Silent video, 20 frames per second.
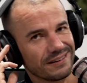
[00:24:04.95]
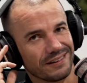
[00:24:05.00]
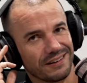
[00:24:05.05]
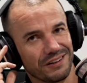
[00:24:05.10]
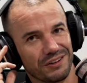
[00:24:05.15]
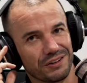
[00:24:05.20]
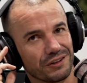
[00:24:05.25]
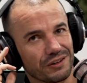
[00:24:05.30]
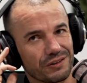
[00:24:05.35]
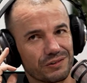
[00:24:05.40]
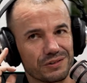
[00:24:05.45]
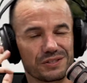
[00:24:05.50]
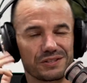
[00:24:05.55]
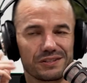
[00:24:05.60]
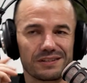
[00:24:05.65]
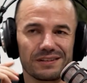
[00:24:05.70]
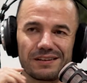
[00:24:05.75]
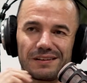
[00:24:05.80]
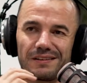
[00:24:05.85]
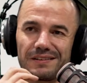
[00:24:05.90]
you know,
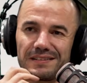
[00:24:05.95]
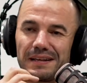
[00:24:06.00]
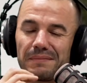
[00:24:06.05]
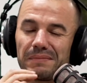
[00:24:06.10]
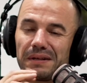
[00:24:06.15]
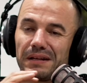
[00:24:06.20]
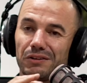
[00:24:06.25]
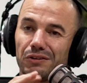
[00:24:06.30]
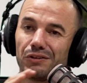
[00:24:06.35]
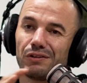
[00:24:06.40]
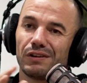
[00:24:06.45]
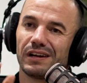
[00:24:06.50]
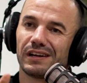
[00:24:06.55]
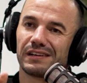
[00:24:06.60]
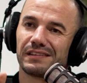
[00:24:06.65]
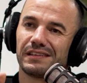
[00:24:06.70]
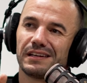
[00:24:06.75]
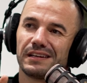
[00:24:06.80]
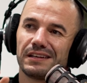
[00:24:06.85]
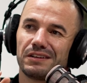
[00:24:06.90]
cause something new
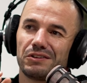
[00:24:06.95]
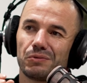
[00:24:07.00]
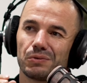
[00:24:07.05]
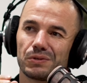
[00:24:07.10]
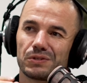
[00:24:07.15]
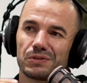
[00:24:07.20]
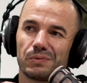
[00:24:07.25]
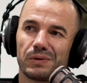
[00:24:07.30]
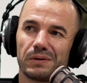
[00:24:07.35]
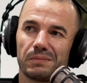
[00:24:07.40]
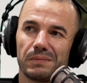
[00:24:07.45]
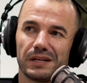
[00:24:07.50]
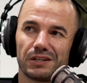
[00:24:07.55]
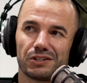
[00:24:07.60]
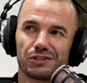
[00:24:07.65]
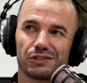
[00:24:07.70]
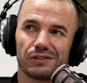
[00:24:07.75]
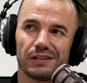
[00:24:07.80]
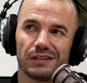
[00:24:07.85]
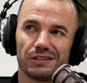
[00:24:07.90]
like that, you also want to make
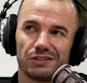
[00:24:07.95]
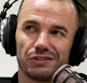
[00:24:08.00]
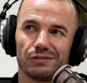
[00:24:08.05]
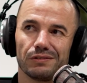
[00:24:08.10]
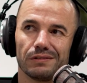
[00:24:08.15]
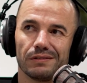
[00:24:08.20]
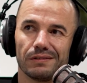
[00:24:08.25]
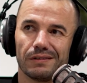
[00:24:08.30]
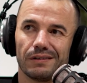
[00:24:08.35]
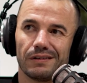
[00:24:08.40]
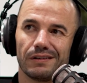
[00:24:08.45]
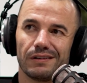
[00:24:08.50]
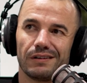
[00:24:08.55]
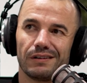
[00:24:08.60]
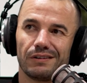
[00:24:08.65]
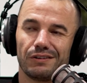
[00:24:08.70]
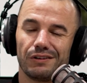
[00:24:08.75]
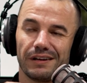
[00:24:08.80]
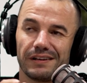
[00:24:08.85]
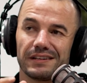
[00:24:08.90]
sure that you,
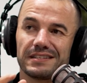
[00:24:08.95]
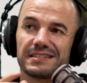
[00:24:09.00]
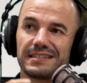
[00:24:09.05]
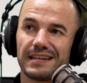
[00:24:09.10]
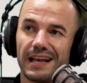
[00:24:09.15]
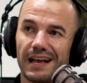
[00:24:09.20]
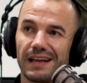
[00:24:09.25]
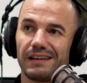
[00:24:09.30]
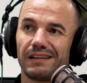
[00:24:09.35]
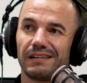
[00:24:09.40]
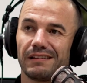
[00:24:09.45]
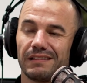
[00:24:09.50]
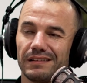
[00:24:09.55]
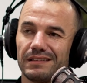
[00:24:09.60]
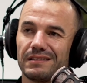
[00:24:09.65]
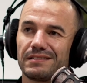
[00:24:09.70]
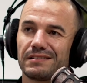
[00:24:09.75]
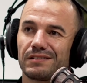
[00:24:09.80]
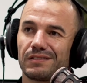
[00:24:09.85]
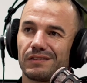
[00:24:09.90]
you're understanding
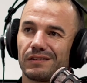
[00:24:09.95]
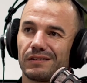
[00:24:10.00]
it.